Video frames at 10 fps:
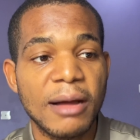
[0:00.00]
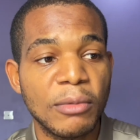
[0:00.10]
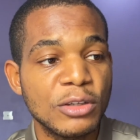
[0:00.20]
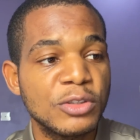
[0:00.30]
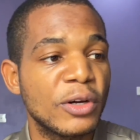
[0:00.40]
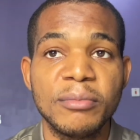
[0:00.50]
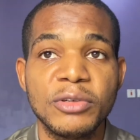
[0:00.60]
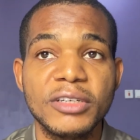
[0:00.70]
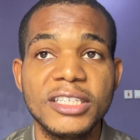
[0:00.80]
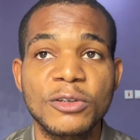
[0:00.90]
Also,
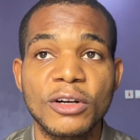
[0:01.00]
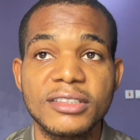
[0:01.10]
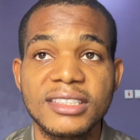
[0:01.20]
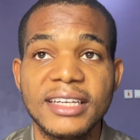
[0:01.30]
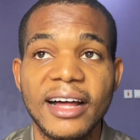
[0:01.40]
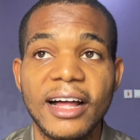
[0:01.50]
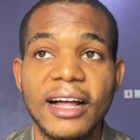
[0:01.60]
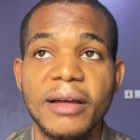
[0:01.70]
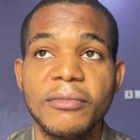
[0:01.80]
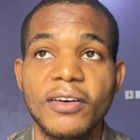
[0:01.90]
you need to
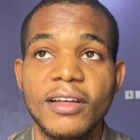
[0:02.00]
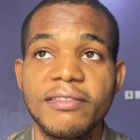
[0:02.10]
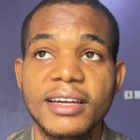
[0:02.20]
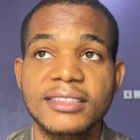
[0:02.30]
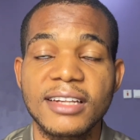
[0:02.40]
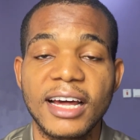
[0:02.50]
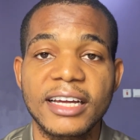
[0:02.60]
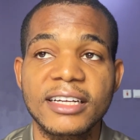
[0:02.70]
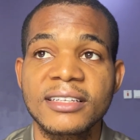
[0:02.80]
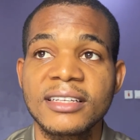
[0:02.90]
consider other things
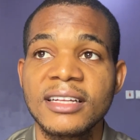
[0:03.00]
like